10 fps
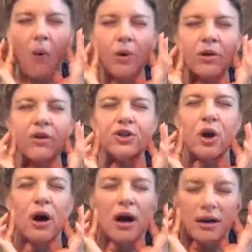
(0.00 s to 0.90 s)
where
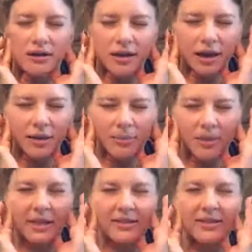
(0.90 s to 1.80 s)
the jaw kind
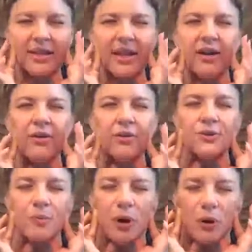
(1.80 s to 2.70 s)
of meets there,
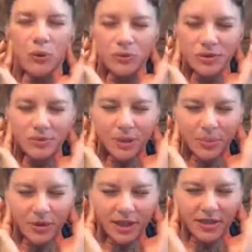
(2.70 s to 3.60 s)
those bones,
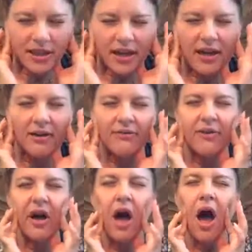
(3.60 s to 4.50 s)
people tend to
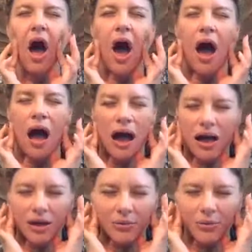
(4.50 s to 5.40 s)
have
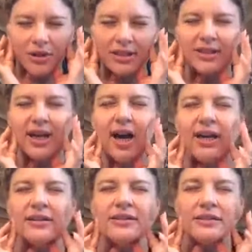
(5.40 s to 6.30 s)
really
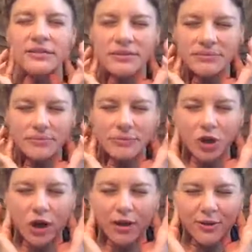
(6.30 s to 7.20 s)
tight
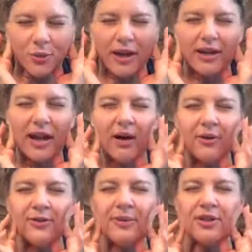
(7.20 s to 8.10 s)
jaws right now,
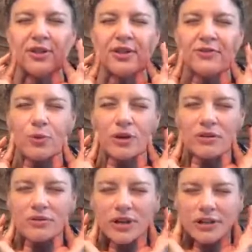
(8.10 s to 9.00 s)
especially if
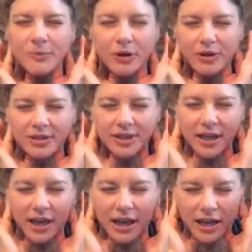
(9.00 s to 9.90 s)
we're
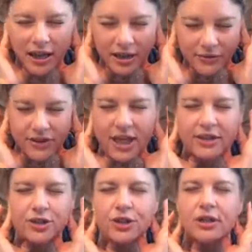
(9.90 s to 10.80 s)
experiencing any kind of
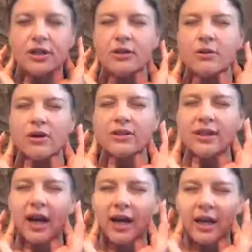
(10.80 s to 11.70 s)
tension or
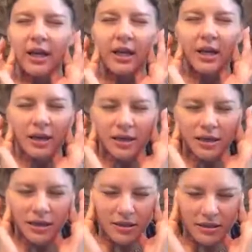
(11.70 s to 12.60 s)
anxiety.
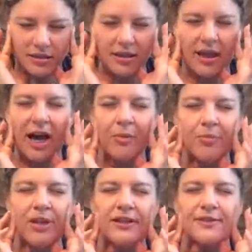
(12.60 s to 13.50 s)
This is a common
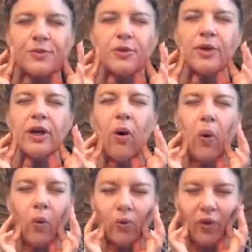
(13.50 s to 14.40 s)
place where we
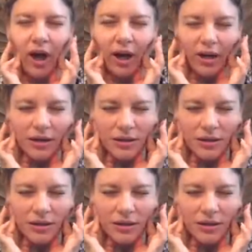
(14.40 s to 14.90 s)
hold that.